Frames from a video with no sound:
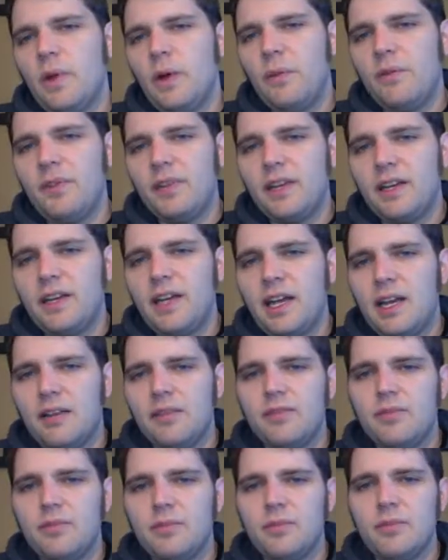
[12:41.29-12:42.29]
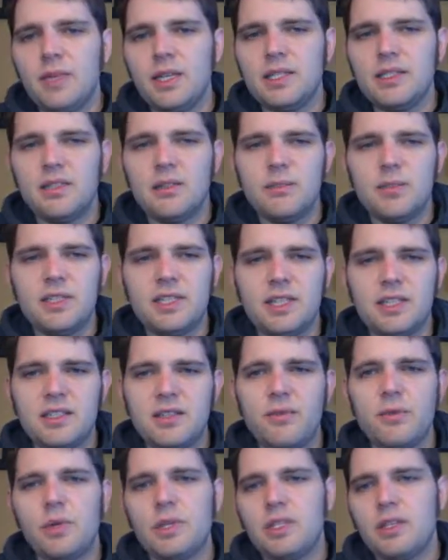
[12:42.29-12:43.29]
hopefully it kind of makes a little bit of
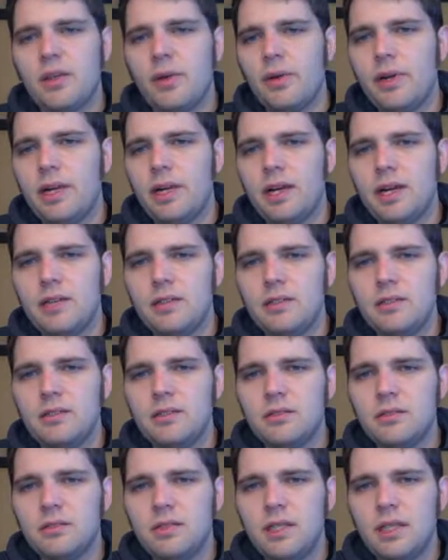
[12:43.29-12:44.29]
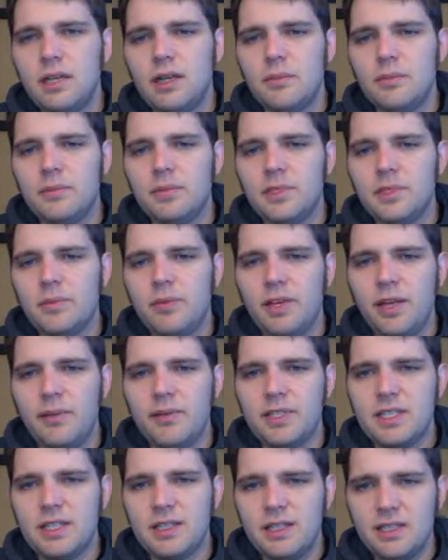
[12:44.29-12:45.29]
sense of what's going on. And it's pretty
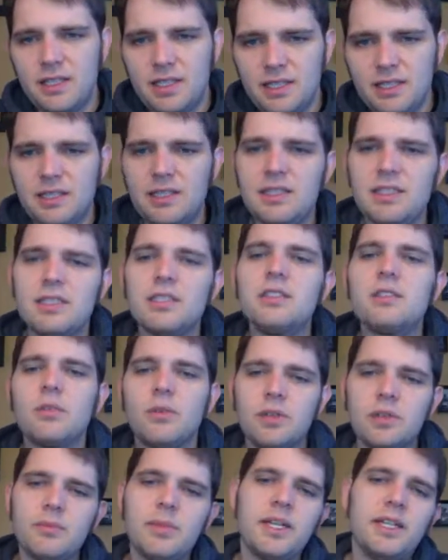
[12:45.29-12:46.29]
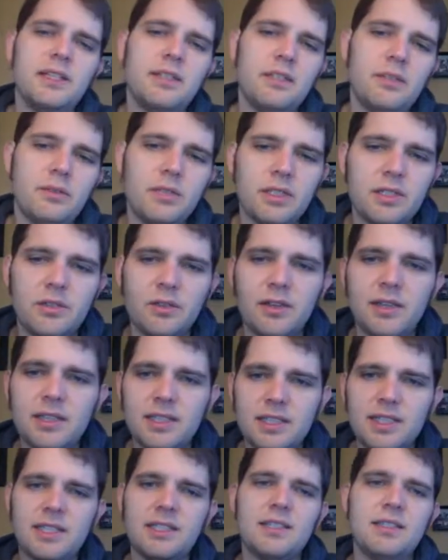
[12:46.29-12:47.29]
obvious that this is sorted by the acuity score,
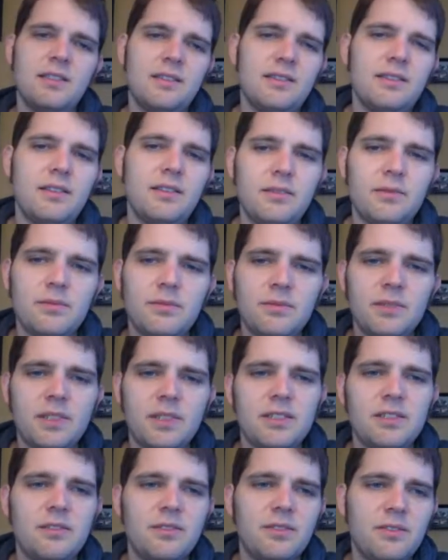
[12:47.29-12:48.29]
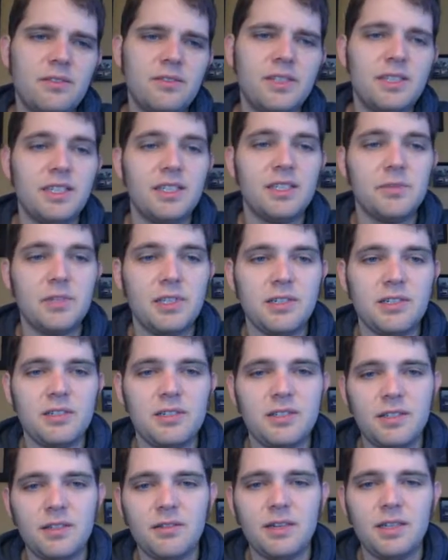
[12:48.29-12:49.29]
because that's, these are your sickest
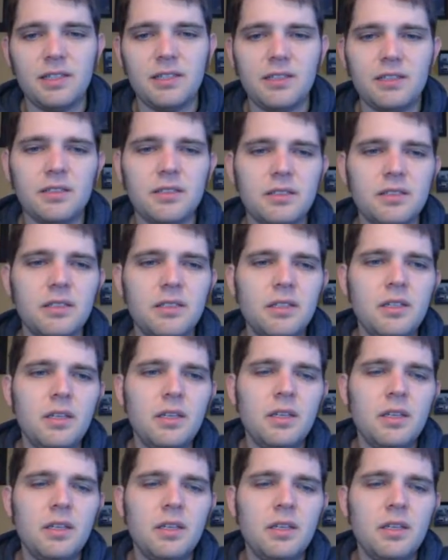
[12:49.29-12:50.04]
patients theoretically. And